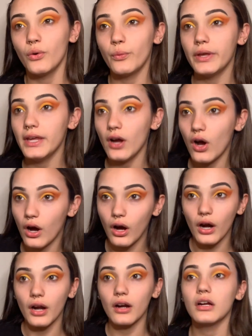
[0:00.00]
we
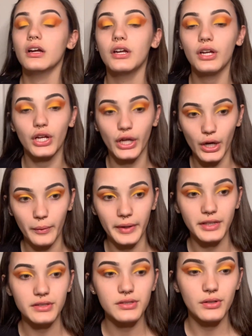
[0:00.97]
are
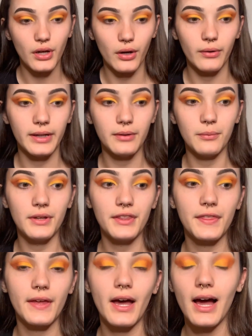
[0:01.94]
going to go in with
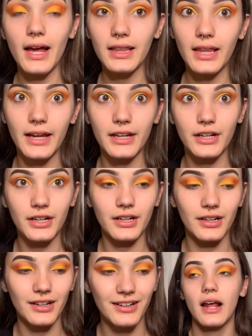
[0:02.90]

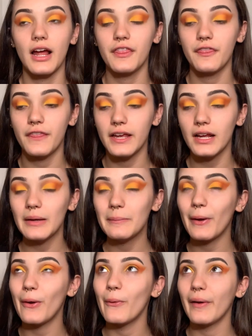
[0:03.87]
eyeliner. I think I'm
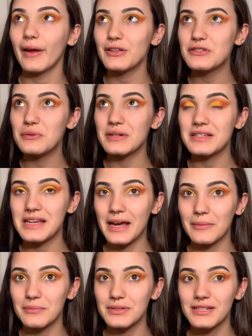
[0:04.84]
going to
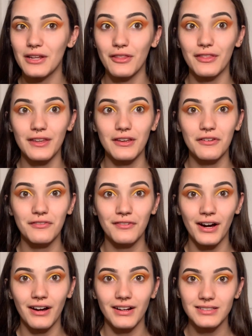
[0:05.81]
attempt the
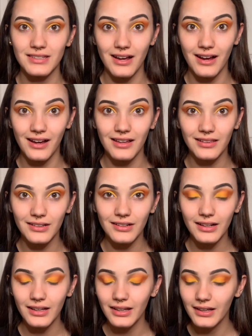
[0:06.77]
fox eye
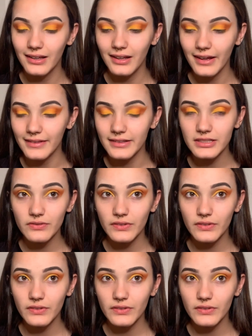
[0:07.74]
look in this